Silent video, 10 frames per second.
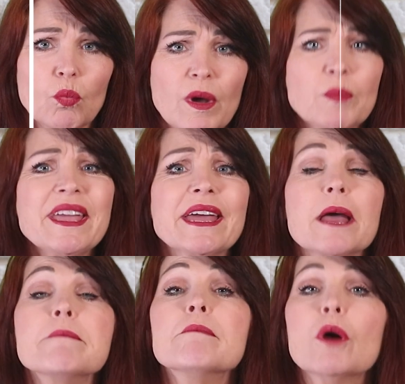When we
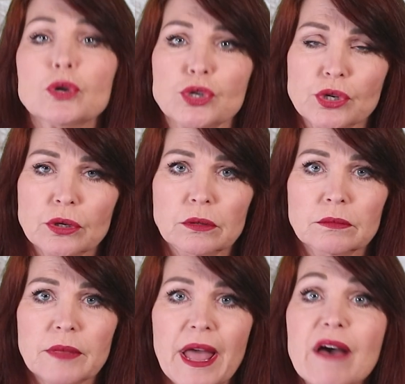get emotional,
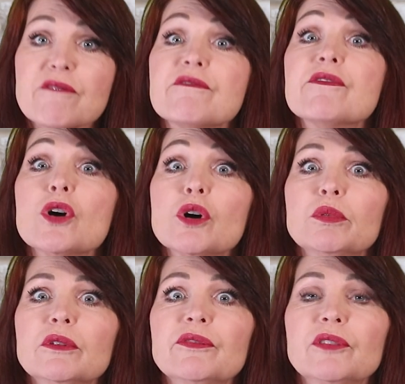our
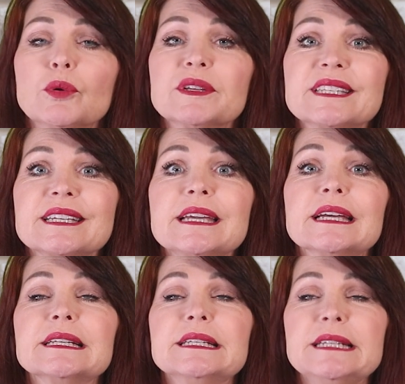verbal fluency
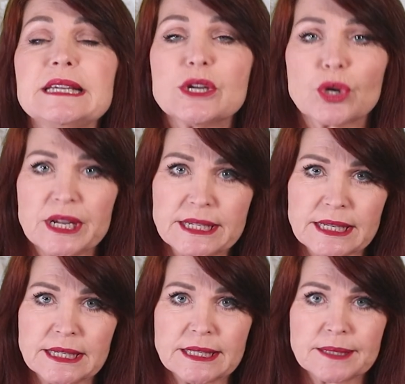
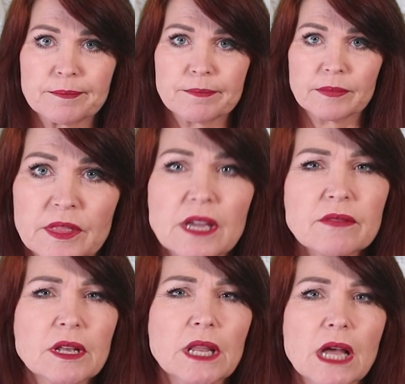decreases. Think
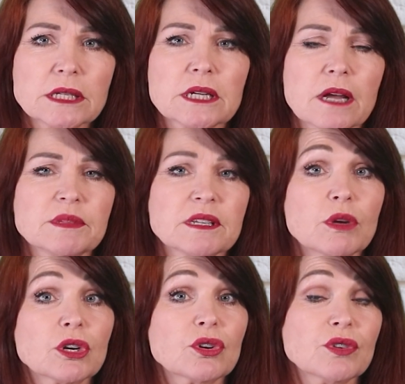of the last time
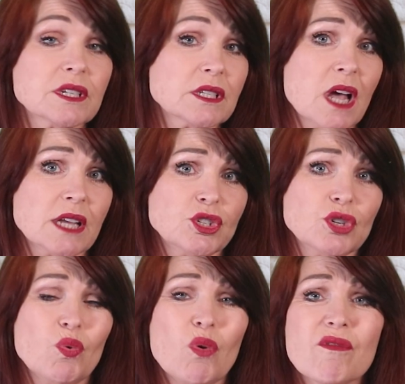someone criticized
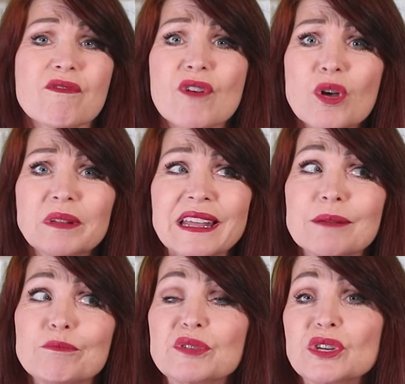you or verbally
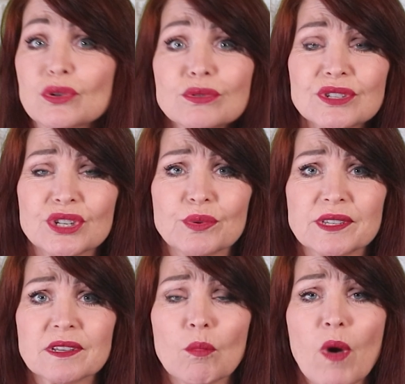abused you
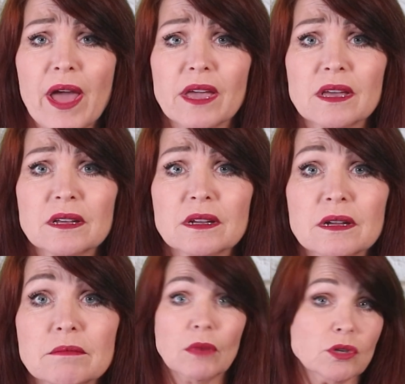in some way.
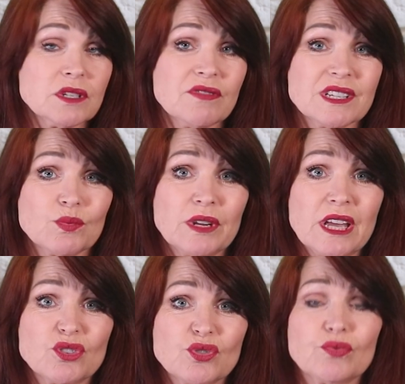Most of us would
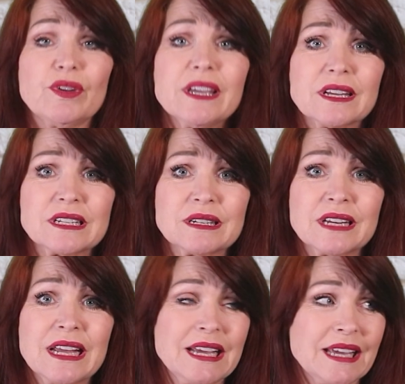get triggered
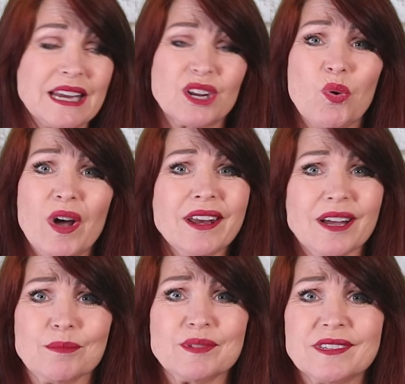and get quite
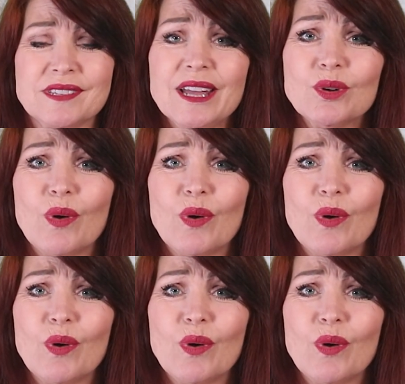upset